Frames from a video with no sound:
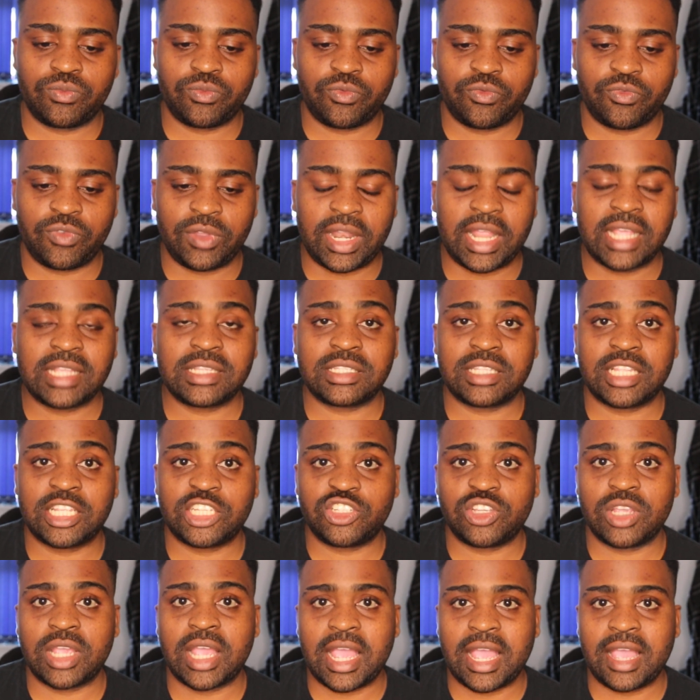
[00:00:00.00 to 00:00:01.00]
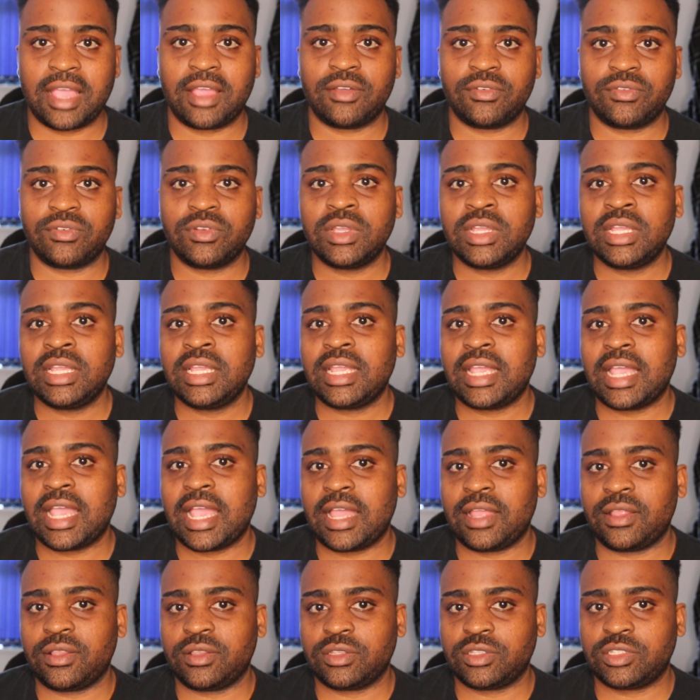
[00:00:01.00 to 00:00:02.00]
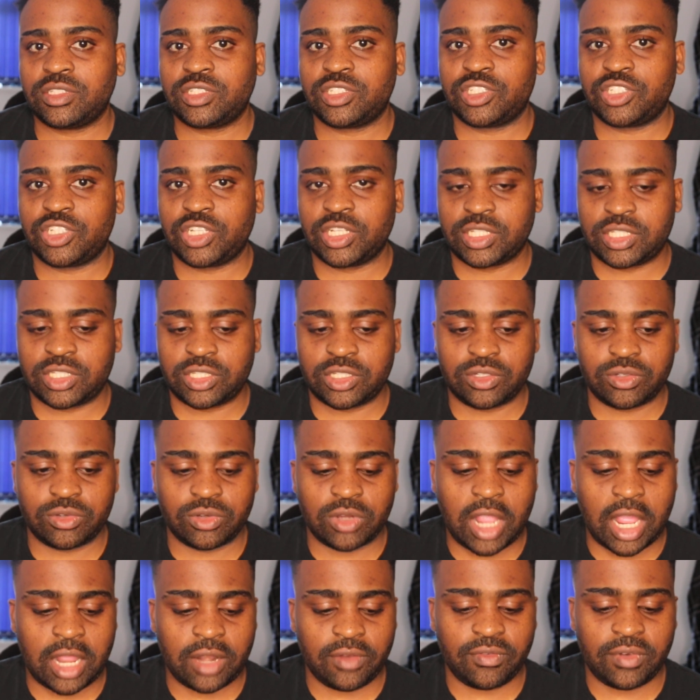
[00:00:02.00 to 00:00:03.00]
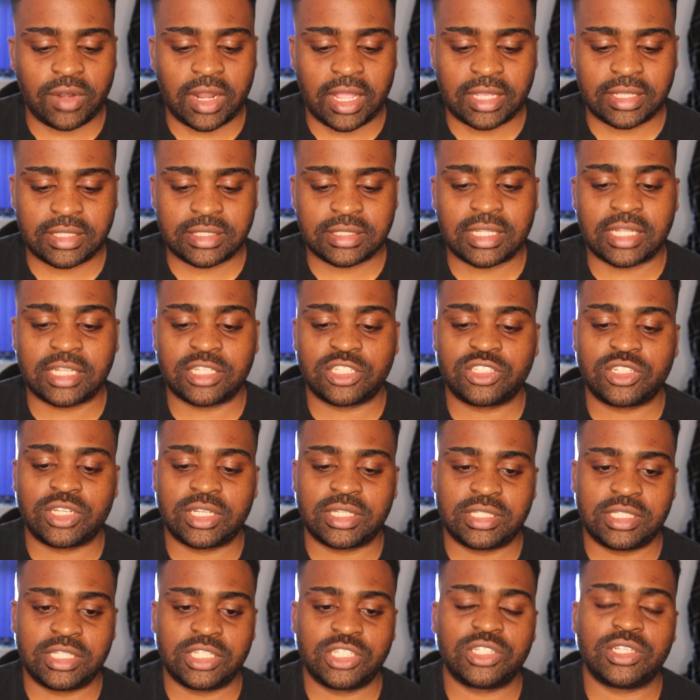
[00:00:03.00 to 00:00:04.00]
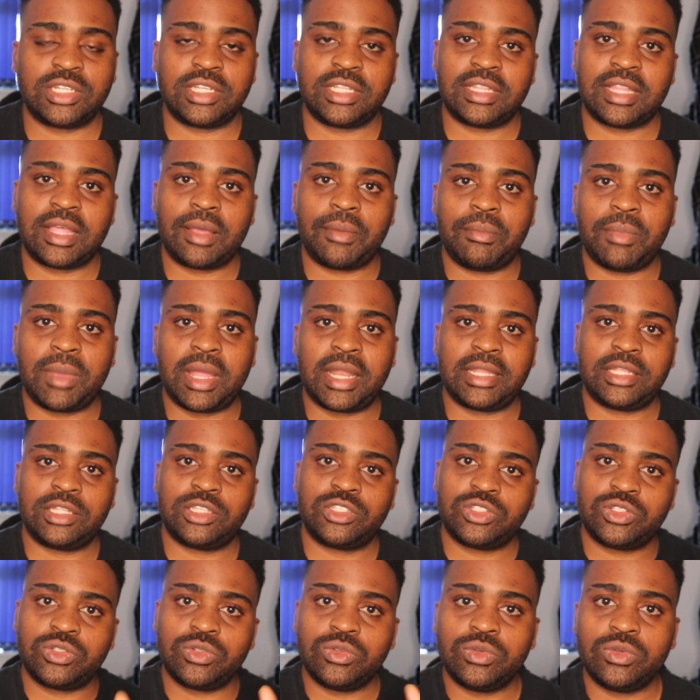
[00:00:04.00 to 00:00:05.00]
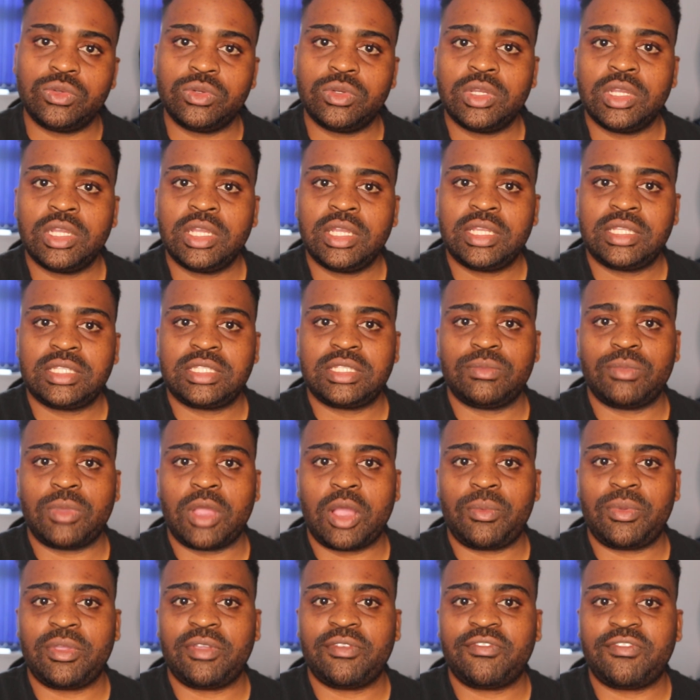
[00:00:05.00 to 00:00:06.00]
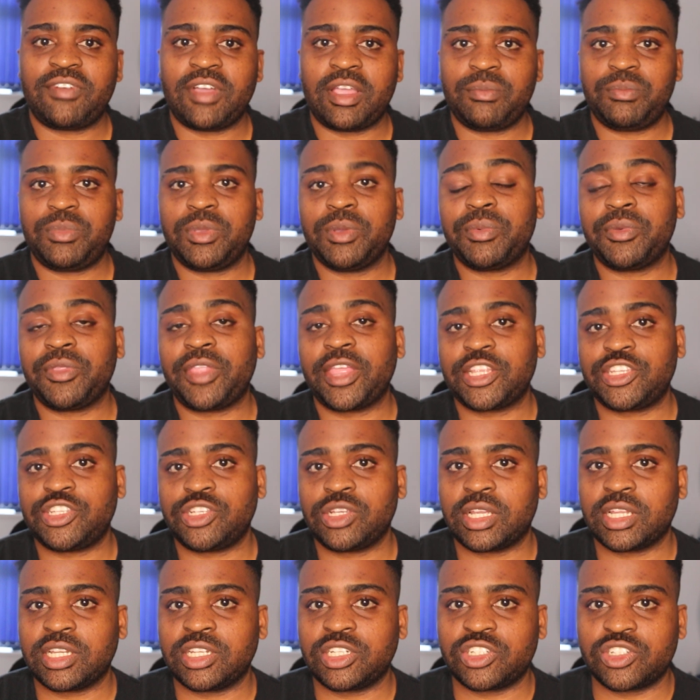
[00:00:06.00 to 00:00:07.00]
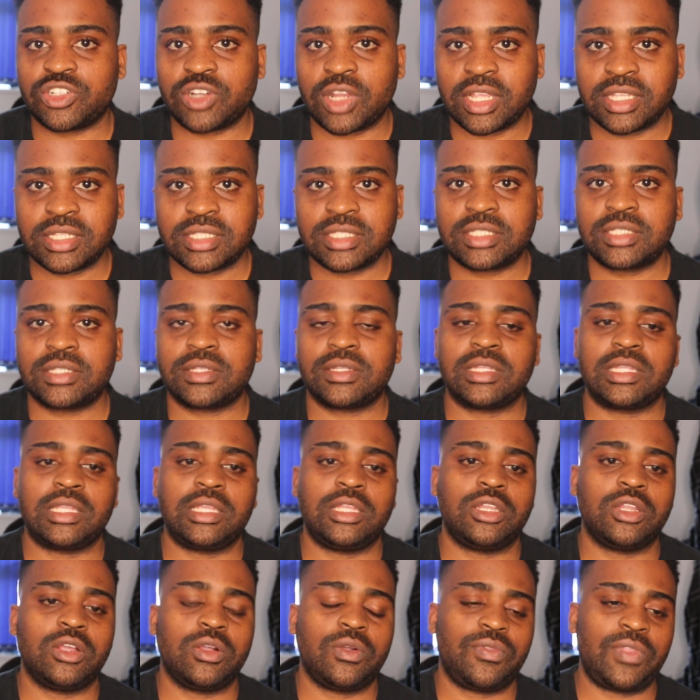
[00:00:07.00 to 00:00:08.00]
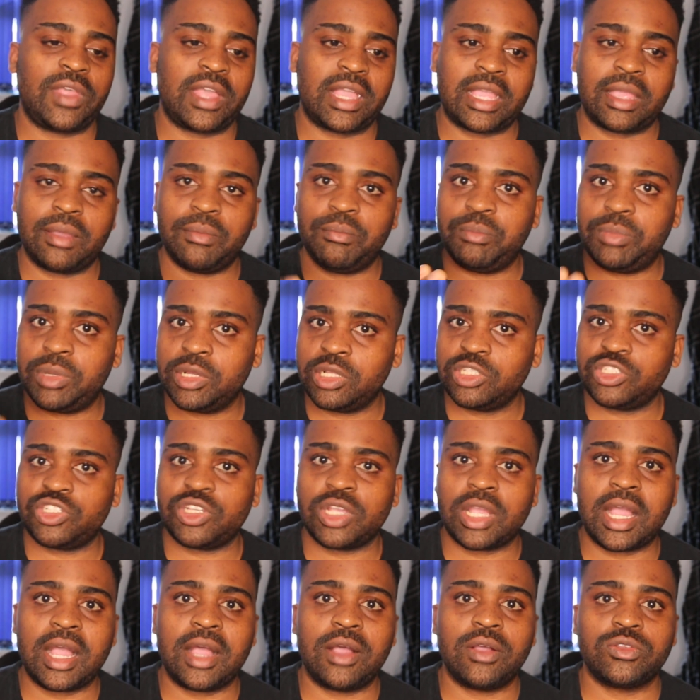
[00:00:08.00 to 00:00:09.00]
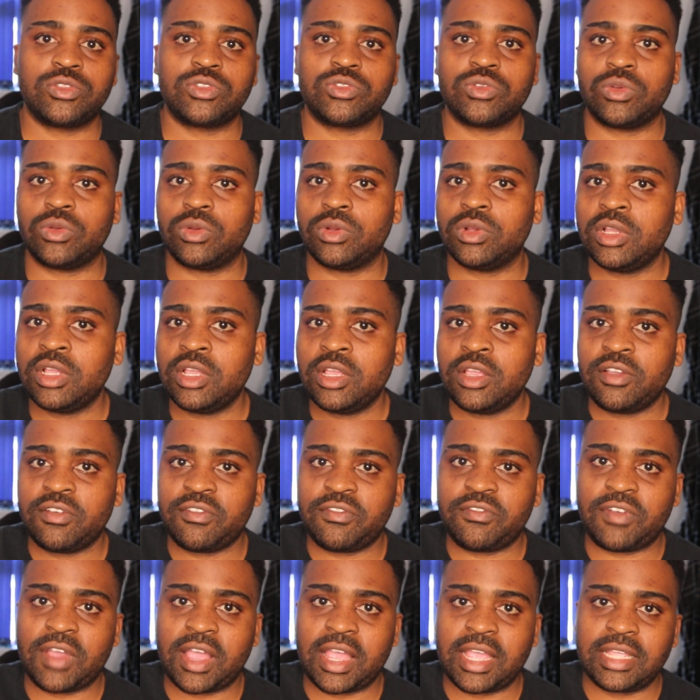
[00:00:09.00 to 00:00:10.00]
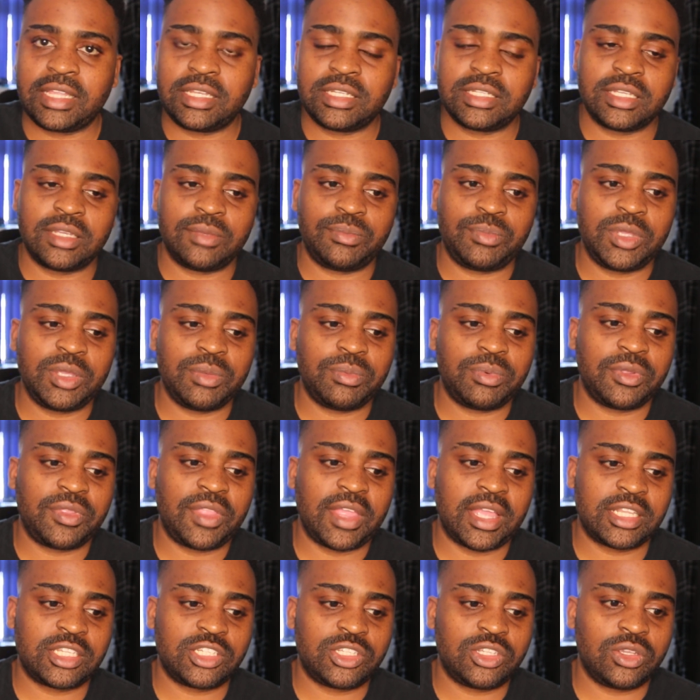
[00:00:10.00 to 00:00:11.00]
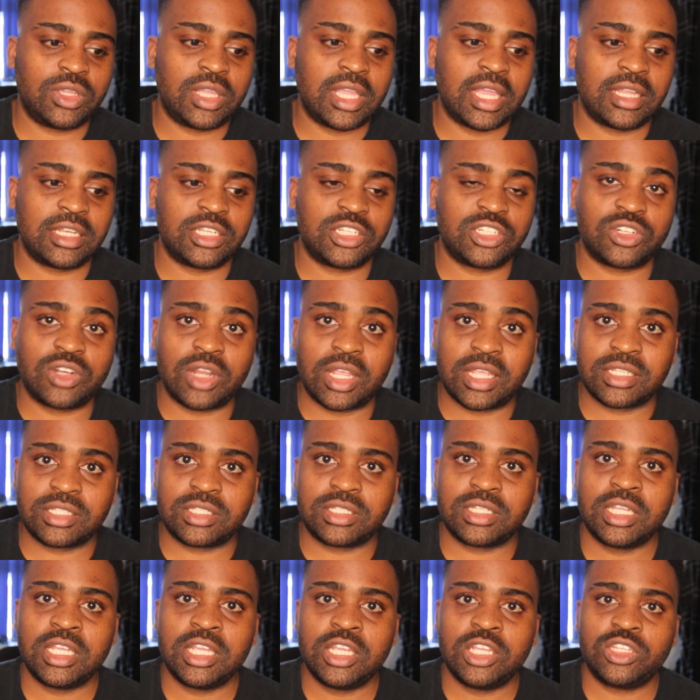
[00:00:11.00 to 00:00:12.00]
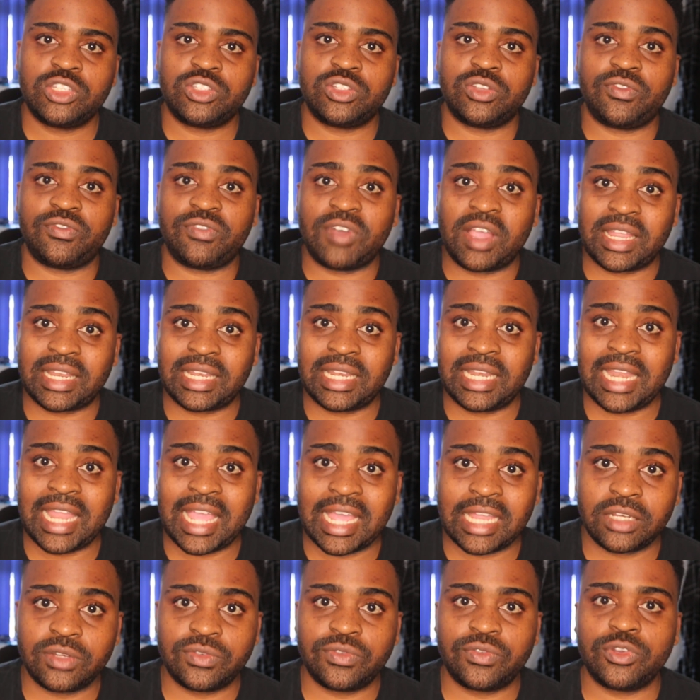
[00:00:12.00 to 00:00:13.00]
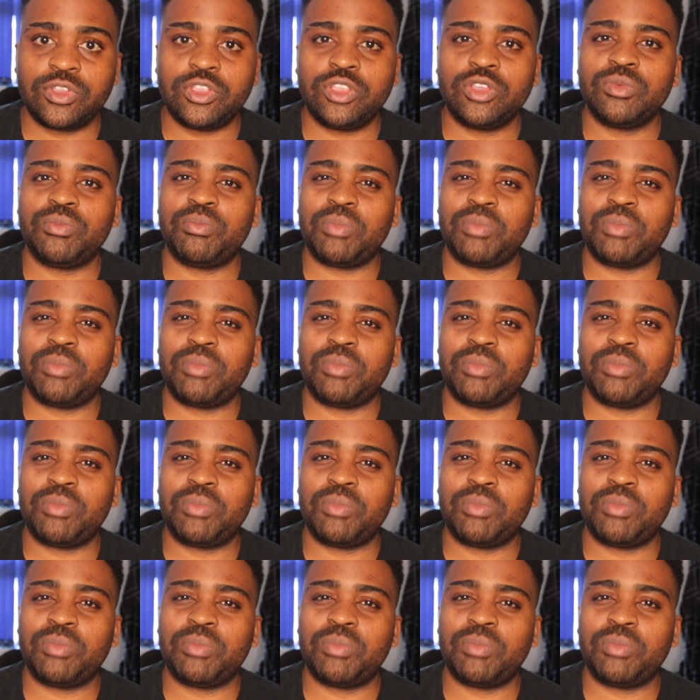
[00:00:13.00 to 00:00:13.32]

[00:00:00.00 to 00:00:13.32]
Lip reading: finances that you have, and just kind of like start transitioning that money to Zimbabwe. Find people that you can trust, that can build your house, or find people that you can trust to find land for you.